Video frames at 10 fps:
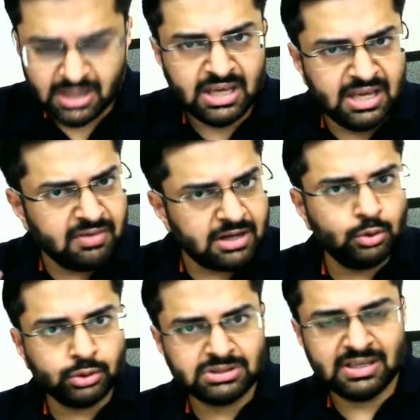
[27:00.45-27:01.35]
even in
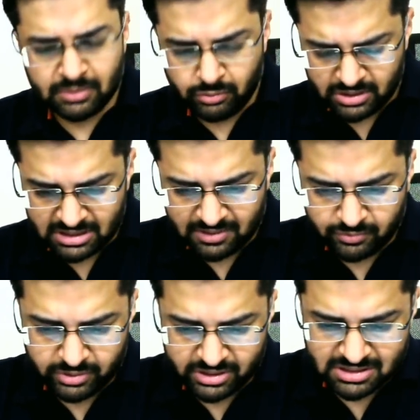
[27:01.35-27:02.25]
those 10 tough
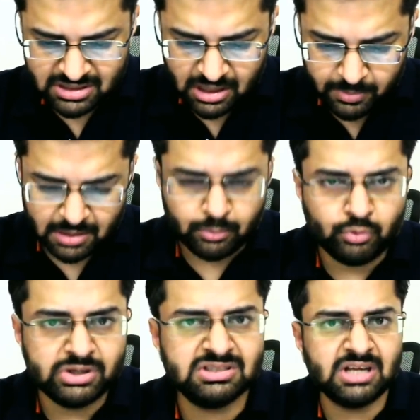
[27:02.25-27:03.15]
questions there will be some
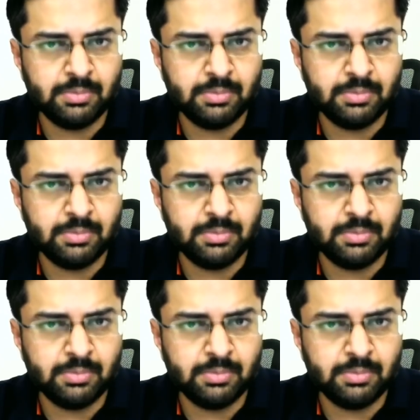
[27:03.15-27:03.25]
questions